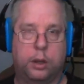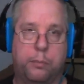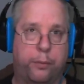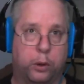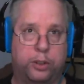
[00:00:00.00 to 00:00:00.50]

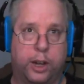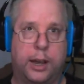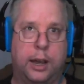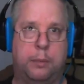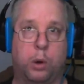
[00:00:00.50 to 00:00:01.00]

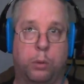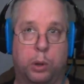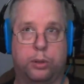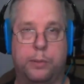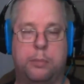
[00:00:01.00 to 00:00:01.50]
full-time or
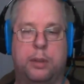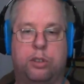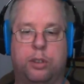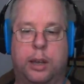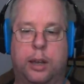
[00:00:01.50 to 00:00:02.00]
most of my
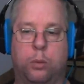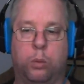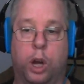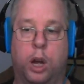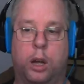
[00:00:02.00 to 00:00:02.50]
image at
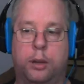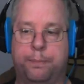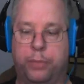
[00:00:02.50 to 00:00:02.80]
RAW.